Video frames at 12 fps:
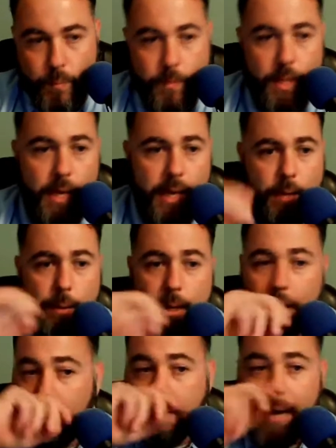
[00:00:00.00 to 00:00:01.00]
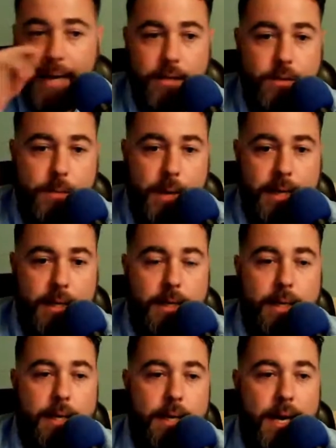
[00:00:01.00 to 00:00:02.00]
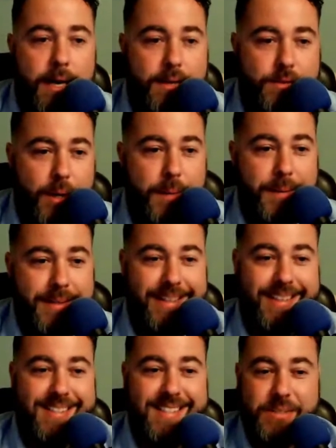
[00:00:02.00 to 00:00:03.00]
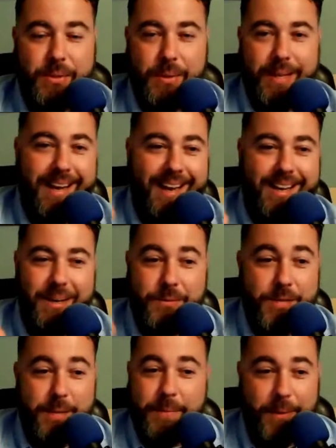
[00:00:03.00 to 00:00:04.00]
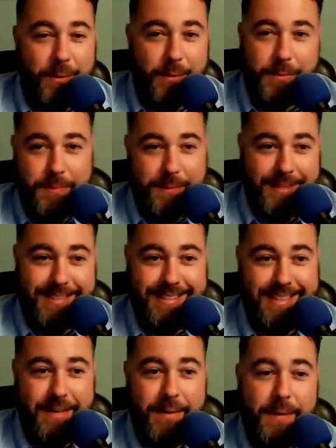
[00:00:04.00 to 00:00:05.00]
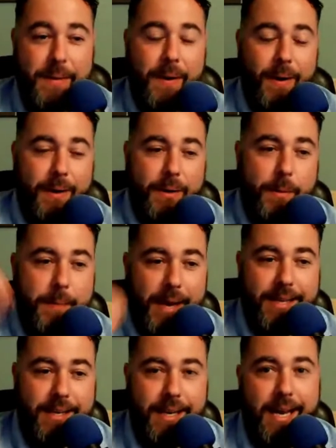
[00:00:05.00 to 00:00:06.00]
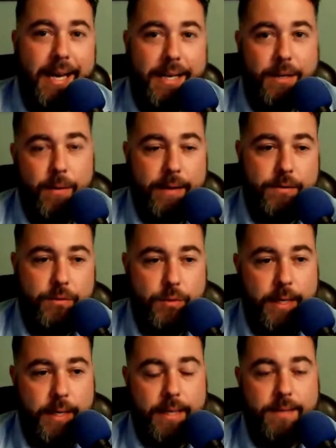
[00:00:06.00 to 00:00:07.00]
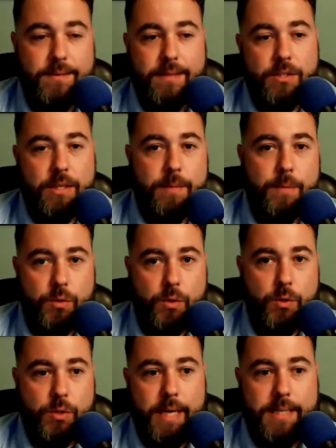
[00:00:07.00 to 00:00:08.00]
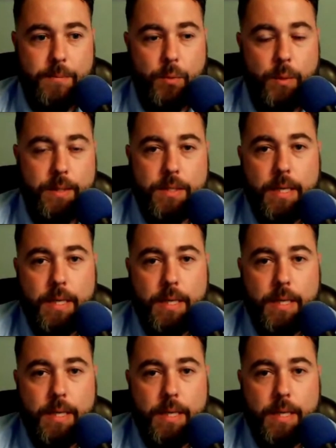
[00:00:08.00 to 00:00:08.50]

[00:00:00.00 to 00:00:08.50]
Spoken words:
anyway, going back into my sorry about that, guys. So yeah, I know I'm jumping all over the place tonight. All right, going back into non-interactive training is teaching them those socializing points.